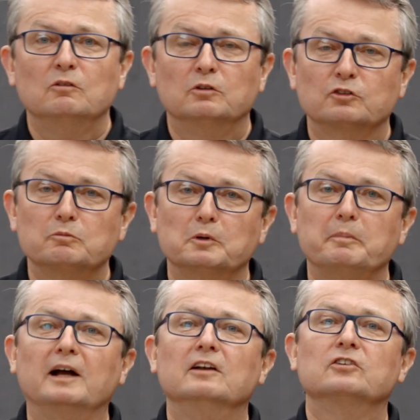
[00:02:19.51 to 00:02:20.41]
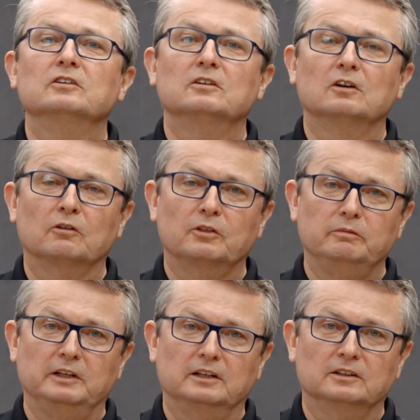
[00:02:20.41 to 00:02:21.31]
for the propulsion of the
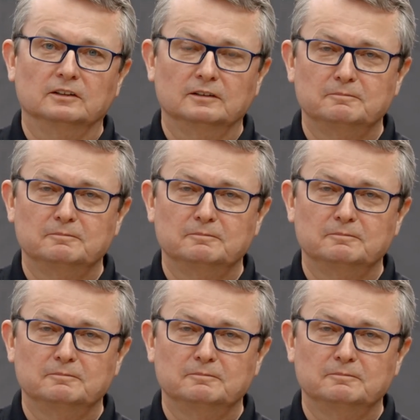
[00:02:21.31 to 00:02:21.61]
vehicle.